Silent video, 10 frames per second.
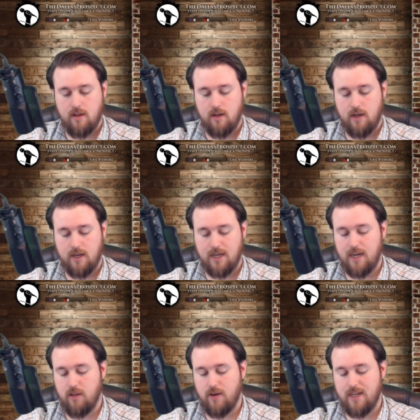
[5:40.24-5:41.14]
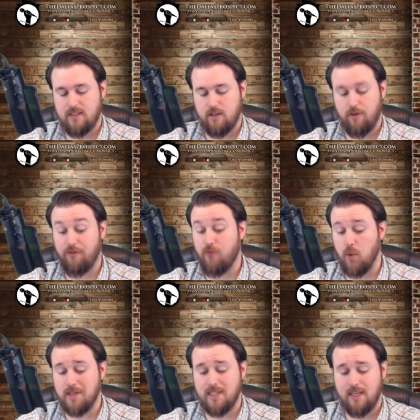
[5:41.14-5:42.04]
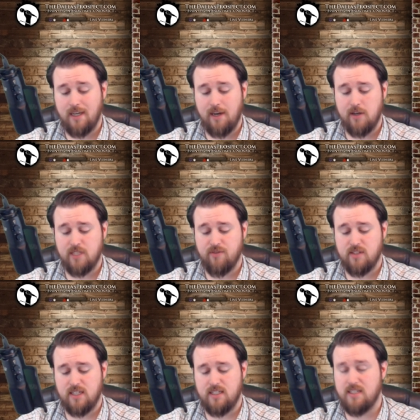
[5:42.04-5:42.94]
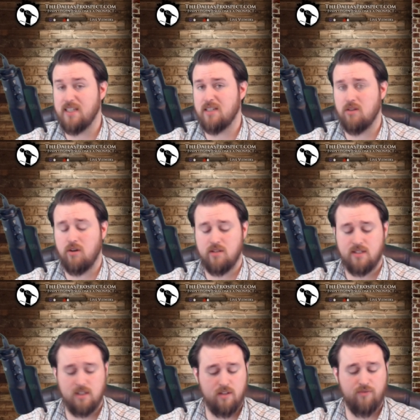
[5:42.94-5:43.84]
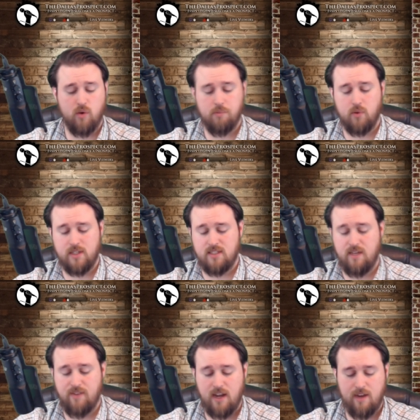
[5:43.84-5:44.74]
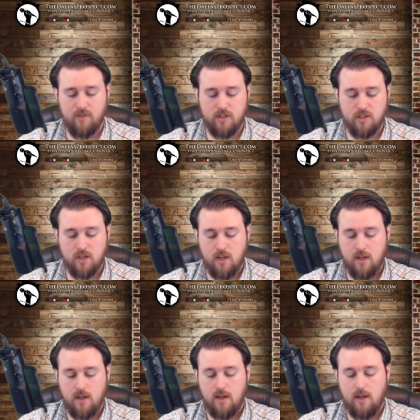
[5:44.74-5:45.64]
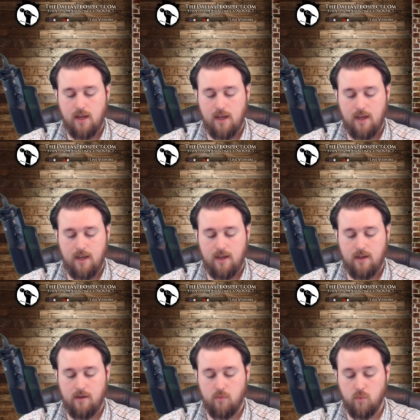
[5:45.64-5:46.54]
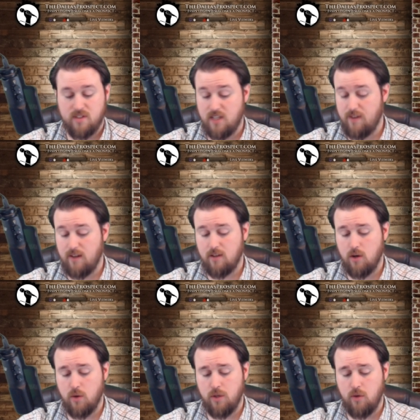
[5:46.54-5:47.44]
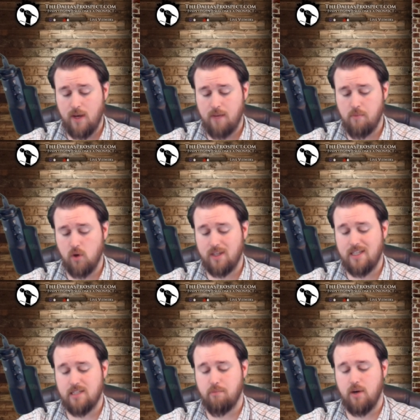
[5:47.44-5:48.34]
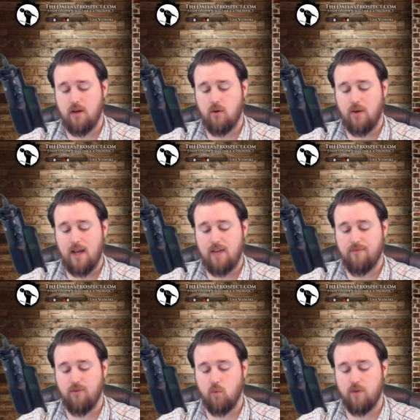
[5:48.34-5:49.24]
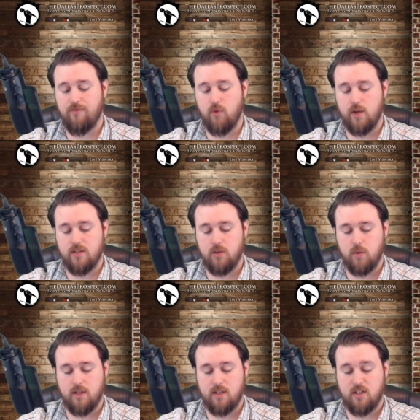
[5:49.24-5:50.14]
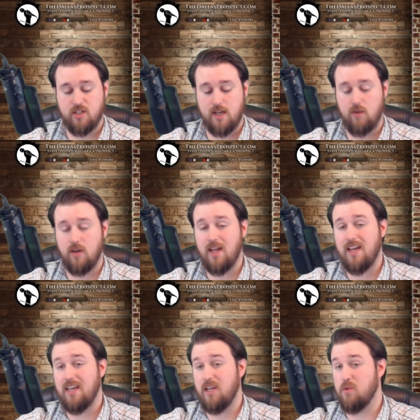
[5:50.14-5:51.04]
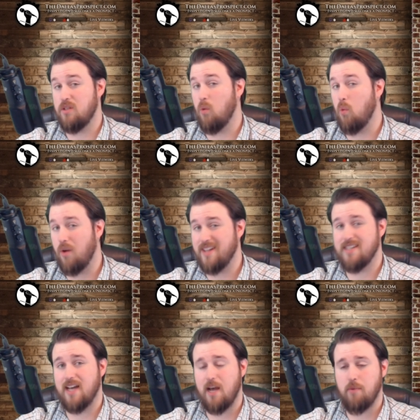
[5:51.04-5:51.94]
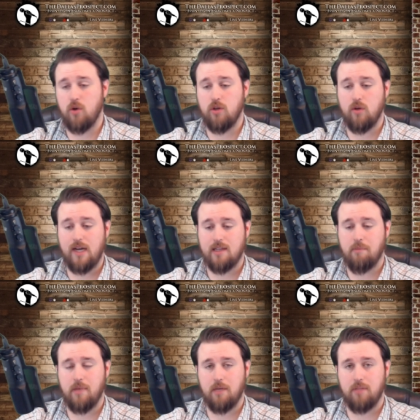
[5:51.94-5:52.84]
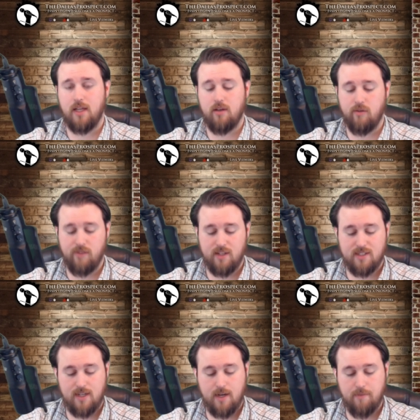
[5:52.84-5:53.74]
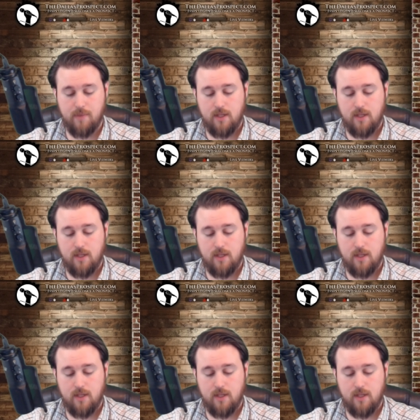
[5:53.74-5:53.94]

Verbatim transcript: Uh, Kyler adds another 14 carries for 66 yards, still a 4.7 average. And receiving, OU had Marquise Brown, 8 for 142 and a touchdown. He was the one time OU got the big play over the top.